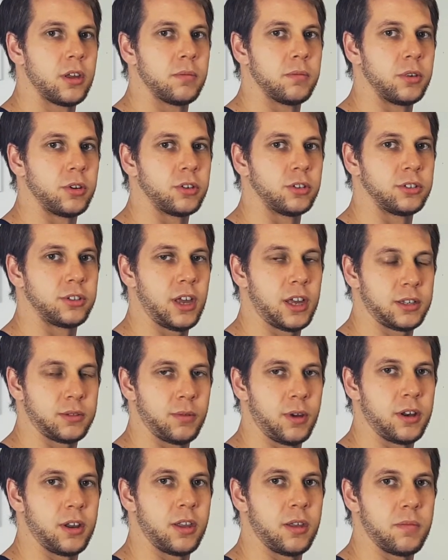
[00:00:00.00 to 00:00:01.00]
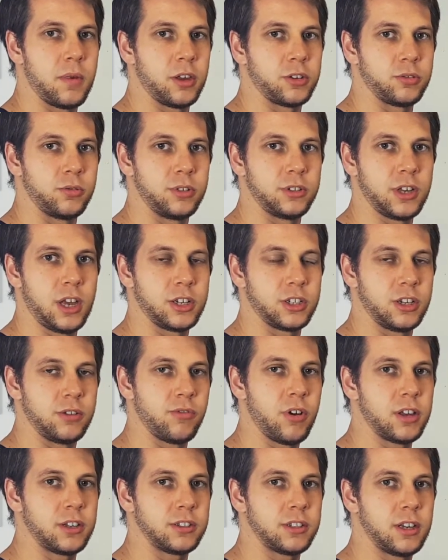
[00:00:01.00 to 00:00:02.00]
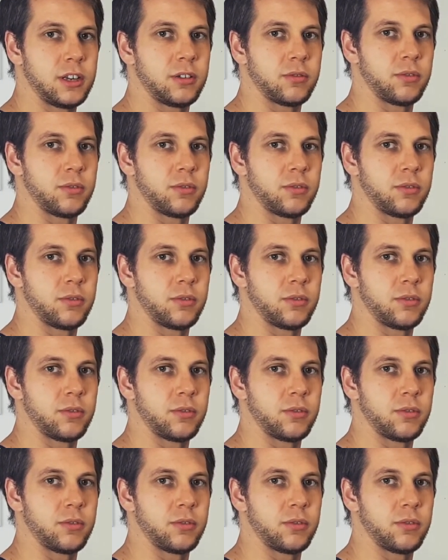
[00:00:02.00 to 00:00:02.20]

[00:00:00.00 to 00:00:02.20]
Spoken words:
because that's when the muscle is actually resting.